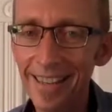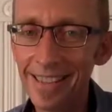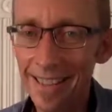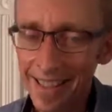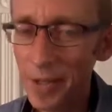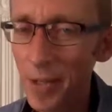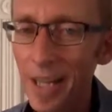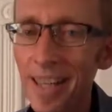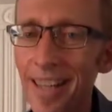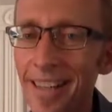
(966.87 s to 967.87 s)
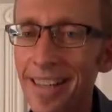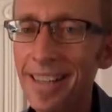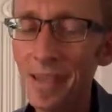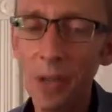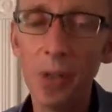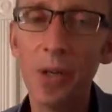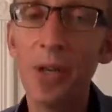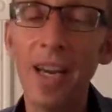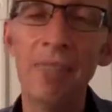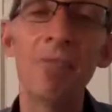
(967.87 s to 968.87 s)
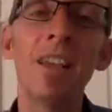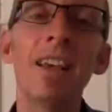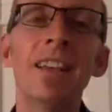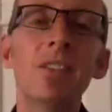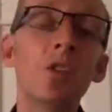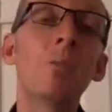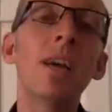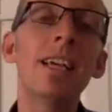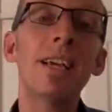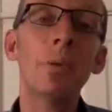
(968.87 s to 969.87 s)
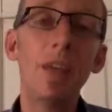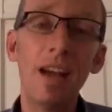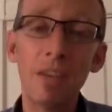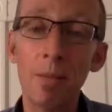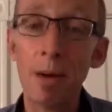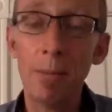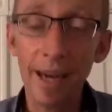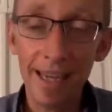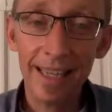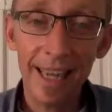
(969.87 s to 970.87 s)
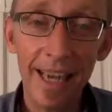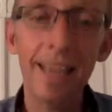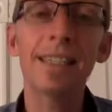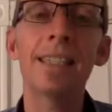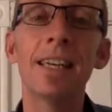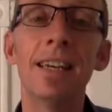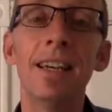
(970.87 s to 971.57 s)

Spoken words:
Is that a deal? Let's do it. Okay. This is Mike with the Halftime Mike Podcast.